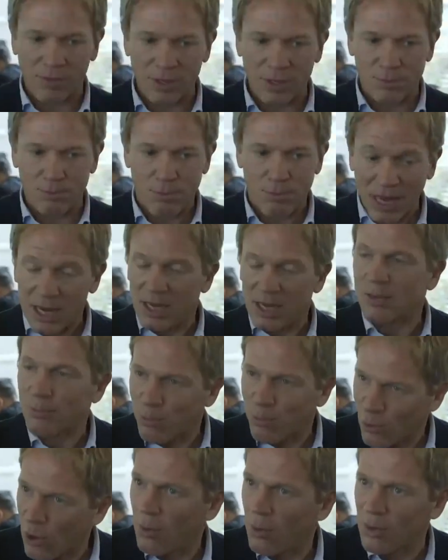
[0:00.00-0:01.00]
this biggest
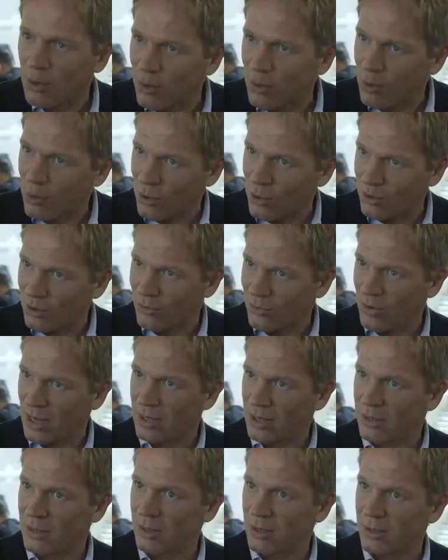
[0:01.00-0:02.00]
problem the world
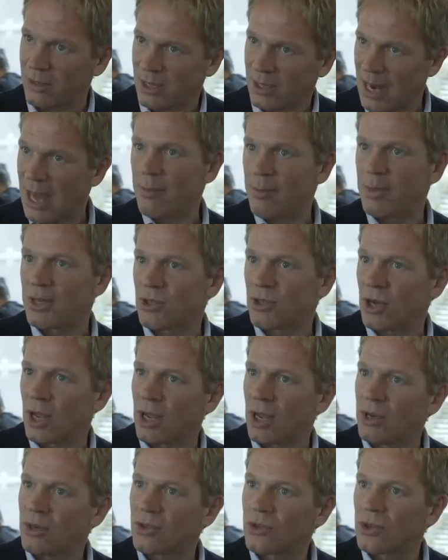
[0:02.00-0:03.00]
faces, climate
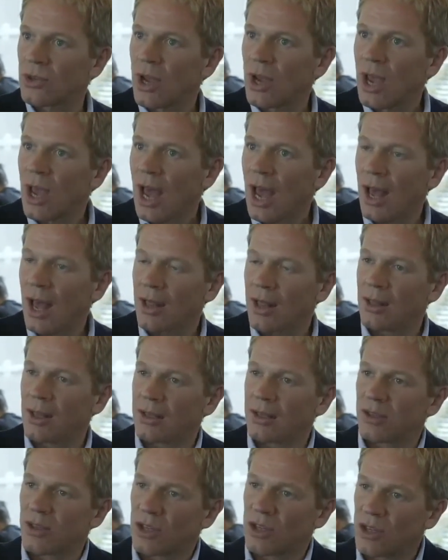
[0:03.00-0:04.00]
change, and
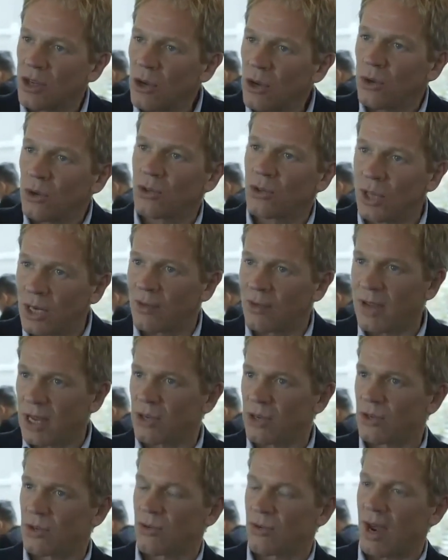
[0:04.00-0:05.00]
this huge
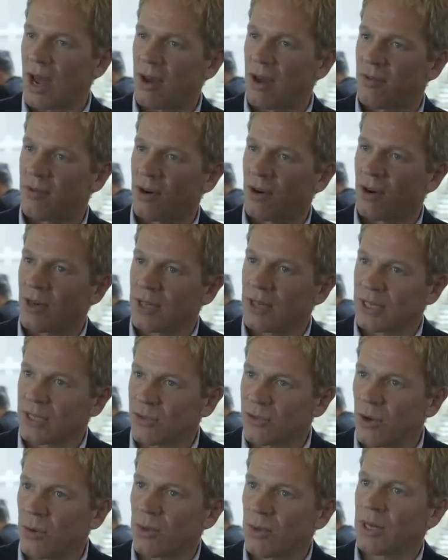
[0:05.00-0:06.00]
innovation driver,
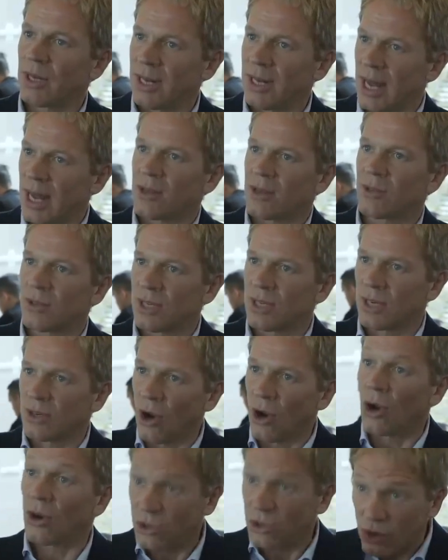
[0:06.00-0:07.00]
distributed ledger
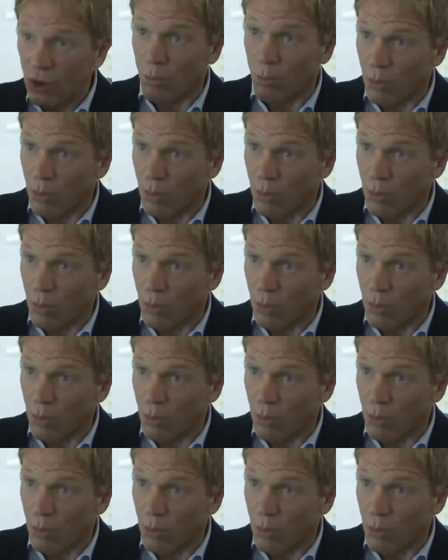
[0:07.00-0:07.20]
technology or